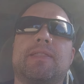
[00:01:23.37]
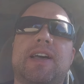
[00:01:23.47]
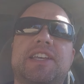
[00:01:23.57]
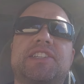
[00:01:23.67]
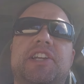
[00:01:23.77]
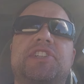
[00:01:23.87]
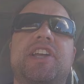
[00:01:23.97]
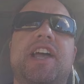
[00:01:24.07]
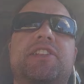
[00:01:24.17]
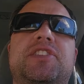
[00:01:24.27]
Last I
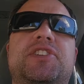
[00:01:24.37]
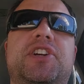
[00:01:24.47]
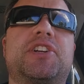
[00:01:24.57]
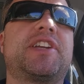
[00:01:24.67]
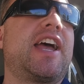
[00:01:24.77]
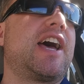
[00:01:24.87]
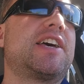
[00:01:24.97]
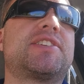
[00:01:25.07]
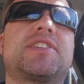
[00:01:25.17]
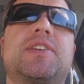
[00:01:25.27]
checked, the church
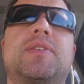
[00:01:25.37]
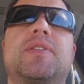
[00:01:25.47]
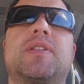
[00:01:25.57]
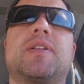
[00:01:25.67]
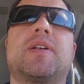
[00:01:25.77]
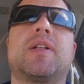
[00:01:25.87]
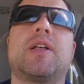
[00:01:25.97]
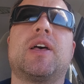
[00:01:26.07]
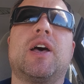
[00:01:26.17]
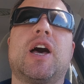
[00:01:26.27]
has
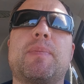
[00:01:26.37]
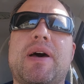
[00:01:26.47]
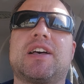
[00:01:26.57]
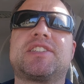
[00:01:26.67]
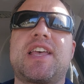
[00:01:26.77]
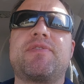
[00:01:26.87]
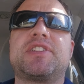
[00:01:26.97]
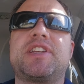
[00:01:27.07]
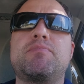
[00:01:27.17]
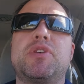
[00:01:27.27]
about
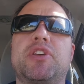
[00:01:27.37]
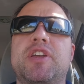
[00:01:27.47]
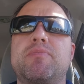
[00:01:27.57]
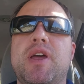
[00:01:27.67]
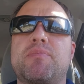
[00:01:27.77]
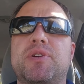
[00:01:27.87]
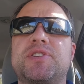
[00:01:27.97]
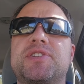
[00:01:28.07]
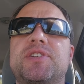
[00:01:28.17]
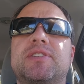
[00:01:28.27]
17 million
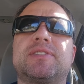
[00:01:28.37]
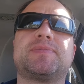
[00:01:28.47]
members